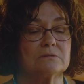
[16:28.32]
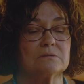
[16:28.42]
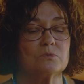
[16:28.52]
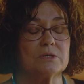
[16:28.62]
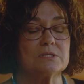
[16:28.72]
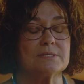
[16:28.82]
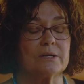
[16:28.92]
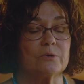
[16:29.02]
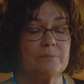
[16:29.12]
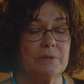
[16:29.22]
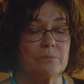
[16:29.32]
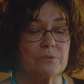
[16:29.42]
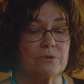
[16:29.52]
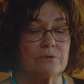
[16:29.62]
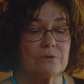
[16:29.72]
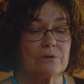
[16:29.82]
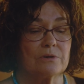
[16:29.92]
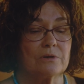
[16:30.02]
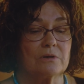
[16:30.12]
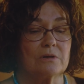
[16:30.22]
Once I remember
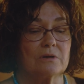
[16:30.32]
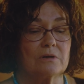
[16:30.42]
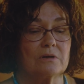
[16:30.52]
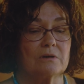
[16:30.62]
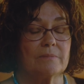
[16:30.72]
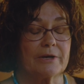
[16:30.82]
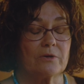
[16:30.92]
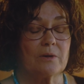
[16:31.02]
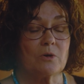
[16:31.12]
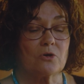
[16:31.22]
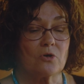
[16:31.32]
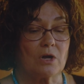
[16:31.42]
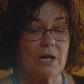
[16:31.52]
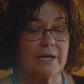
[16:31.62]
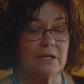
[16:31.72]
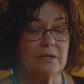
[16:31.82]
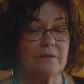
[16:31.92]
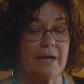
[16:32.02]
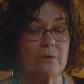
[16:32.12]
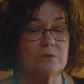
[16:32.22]
my grandma crying,
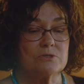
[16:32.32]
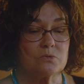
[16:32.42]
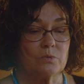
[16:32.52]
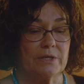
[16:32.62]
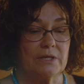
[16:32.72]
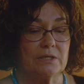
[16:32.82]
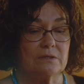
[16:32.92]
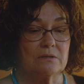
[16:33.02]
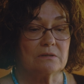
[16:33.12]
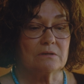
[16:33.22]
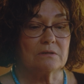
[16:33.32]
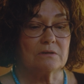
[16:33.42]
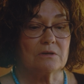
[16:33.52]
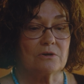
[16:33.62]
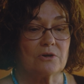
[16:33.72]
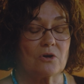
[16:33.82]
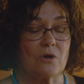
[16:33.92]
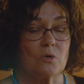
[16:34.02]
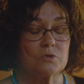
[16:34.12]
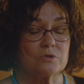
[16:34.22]
and that was when
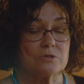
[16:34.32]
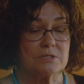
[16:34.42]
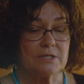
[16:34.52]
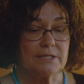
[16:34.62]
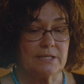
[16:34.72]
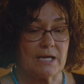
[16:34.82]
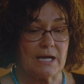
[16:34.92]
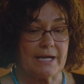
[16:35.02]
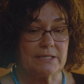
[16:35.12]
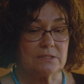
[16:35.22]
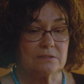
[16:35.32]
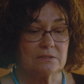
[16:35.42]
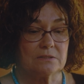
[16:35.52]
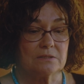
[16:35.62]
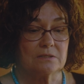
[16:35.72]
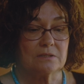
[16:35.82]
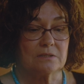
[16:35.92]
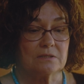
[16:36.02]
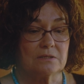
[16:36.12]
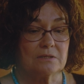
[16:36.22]
her older son died.
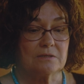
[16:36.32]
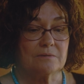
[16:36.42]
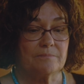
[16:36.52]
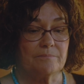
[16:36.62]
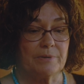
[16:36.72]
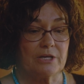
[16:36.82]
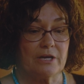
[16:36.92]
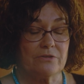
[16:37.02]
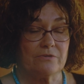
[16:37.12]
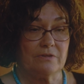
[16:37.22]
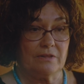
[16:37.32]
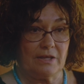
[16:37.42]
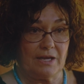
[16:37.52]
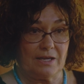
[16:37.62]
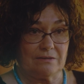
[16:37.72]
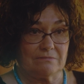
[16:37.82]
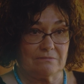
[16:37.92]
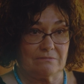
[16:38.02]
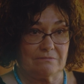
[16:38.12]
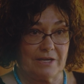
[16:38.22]
But other than that,
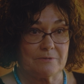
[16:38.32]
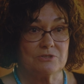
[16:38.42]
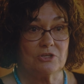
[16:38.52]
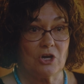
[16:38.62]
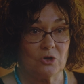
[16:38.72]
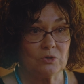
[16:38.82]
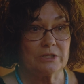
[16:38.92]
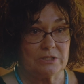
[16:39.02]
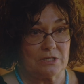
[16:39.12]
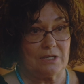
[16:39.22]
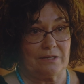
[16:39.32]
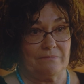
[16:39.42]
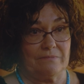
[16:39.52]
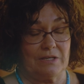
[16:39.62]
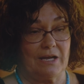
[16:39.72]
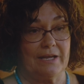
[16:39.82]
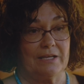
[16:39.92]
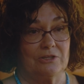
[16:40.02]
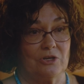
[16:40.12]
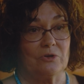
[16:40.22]
that was the only time that I
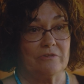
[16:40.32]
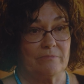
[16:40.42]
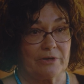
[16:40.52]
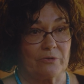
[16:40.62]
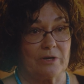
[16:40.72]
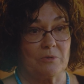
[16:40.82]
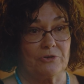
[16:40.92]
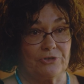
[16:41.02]
had known of my grandma